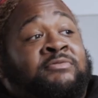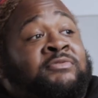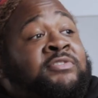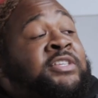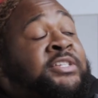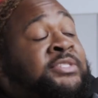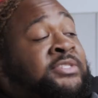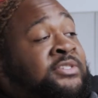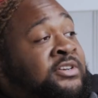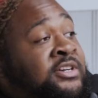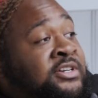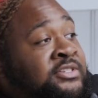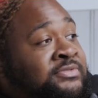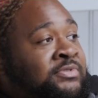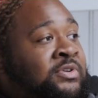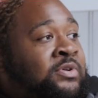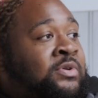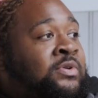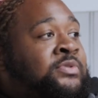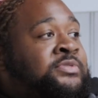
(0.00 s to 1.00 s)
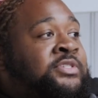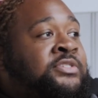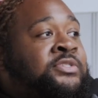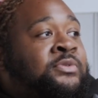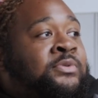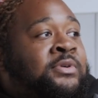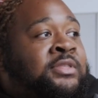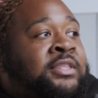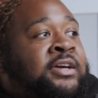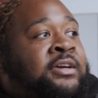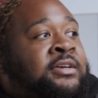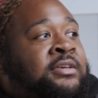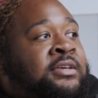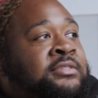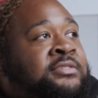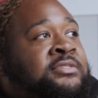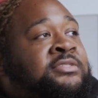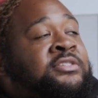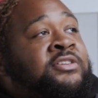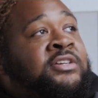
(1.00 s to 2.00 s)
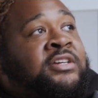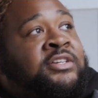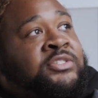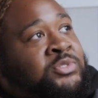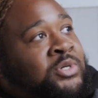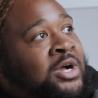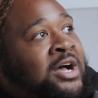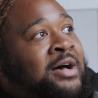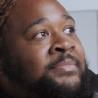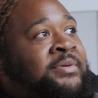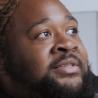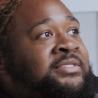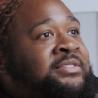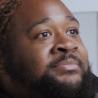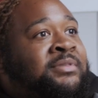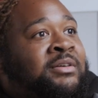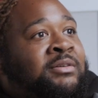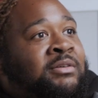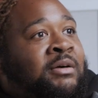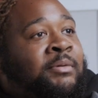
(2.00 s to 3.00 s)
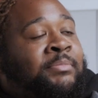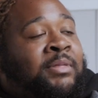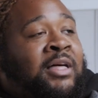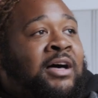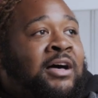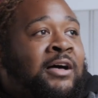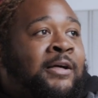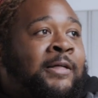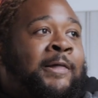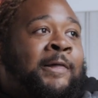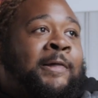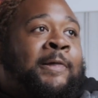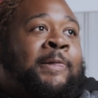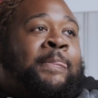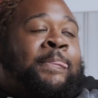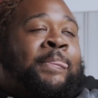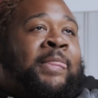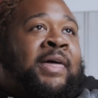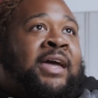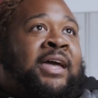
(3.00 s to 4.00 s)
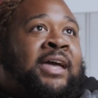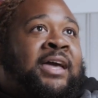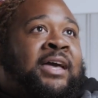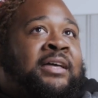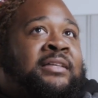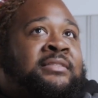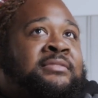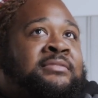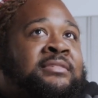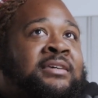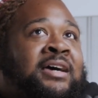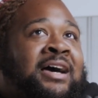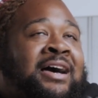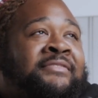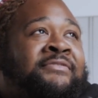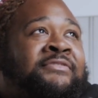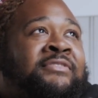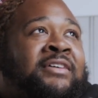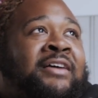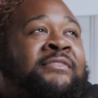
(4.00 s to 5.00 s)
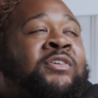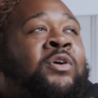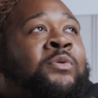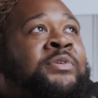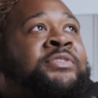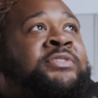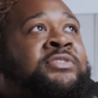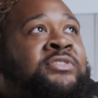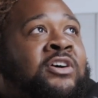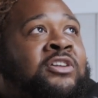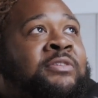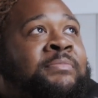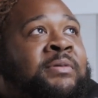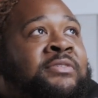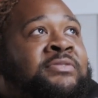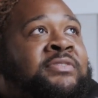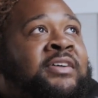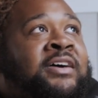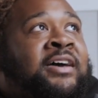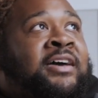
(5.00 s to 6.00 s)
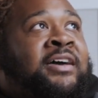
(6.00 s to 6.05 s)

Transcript: really serious roles and doing like serious dramas and blah, blah, blah. And I've always thought about that